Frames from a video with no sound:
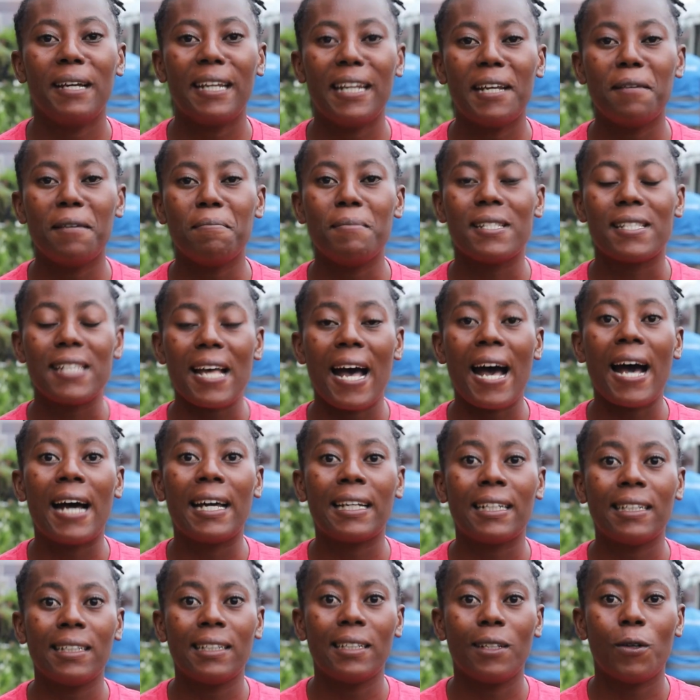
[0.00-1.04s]
My name is
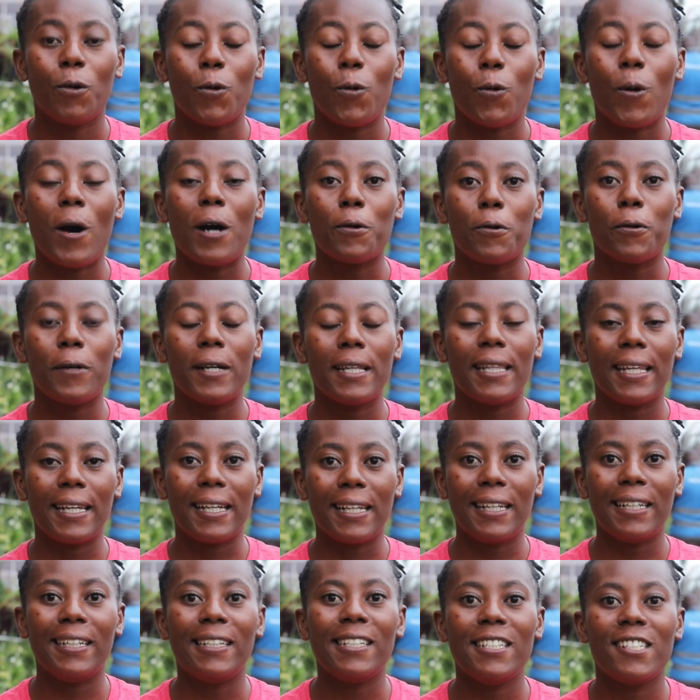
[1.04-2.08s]
Anne Wangwe, the
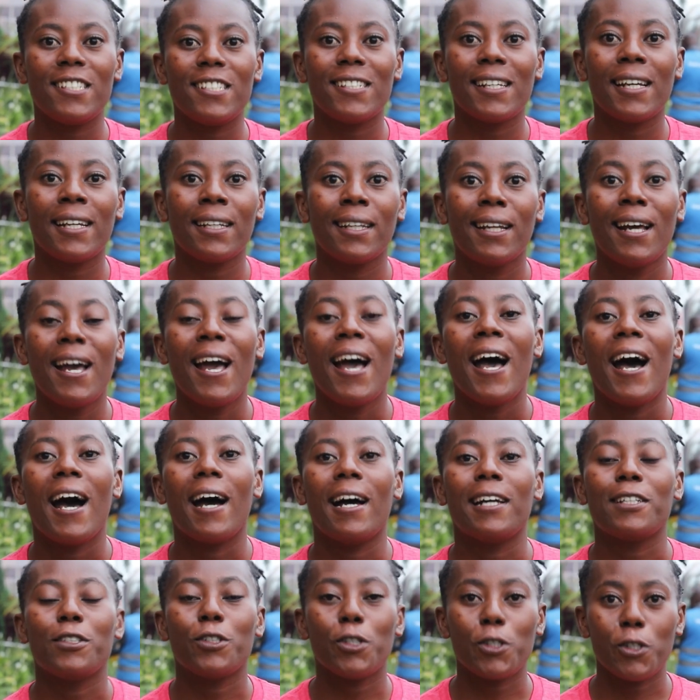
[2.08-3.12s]
clinician
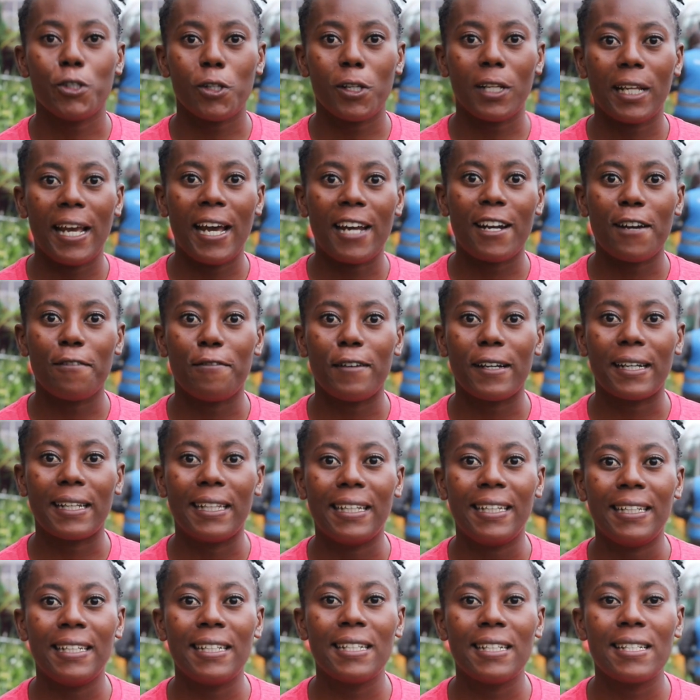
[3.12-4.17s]
at Total Care Rafa
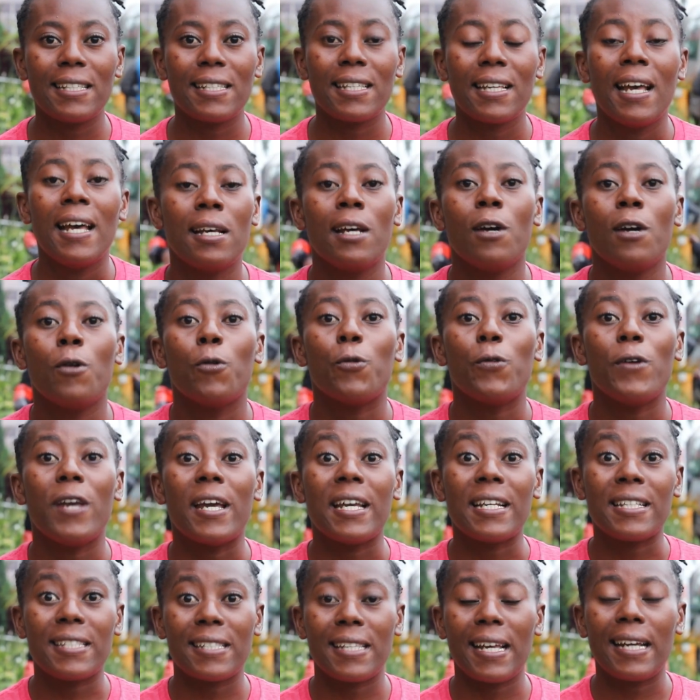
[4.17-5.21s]
Clinics.
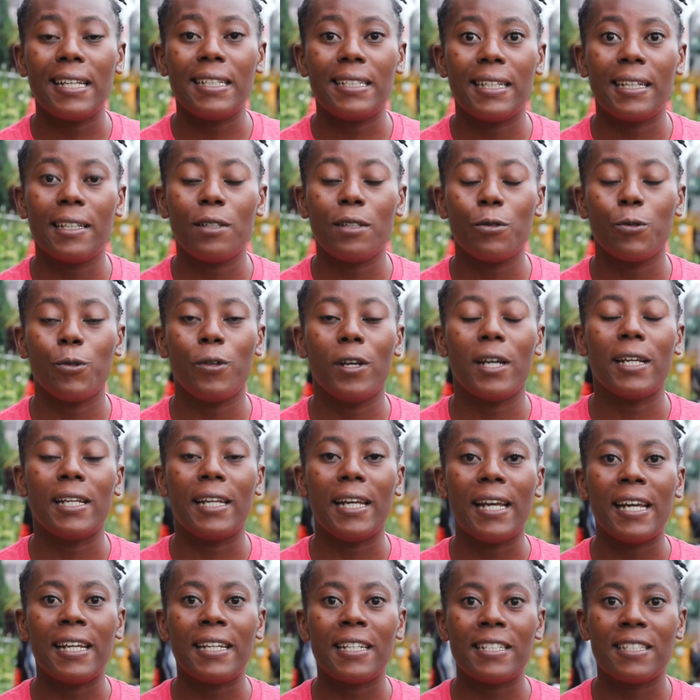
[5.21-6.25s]
We are excited, we are
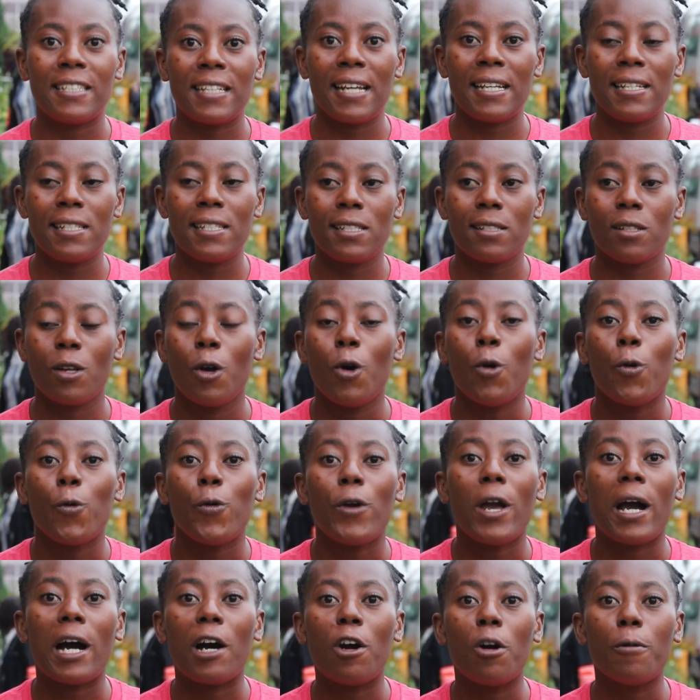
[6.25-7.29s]
energized,
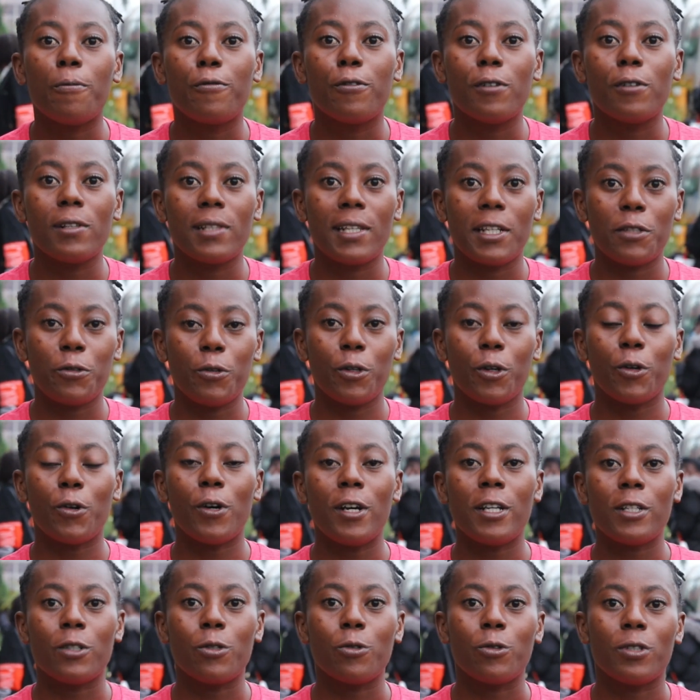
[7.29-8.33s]
we are hopeful that you're
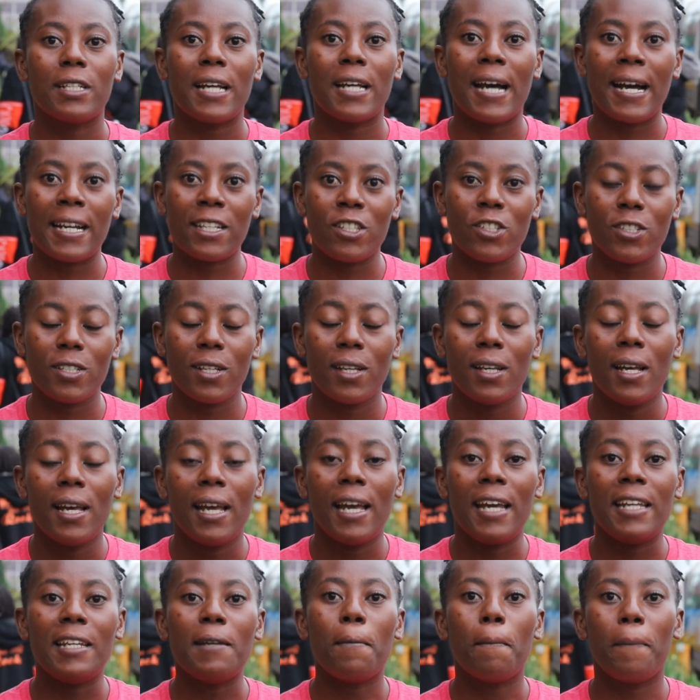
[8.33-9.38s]
going to touch
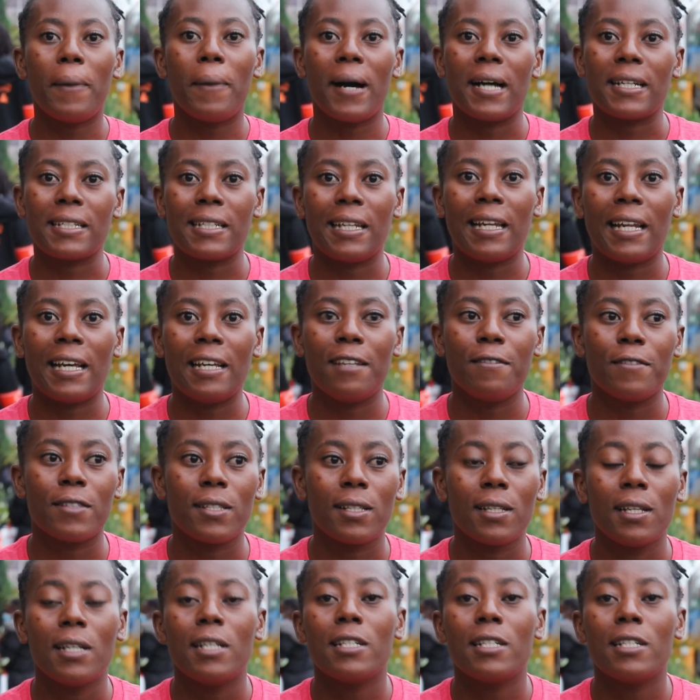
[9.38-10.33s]
and impact lives.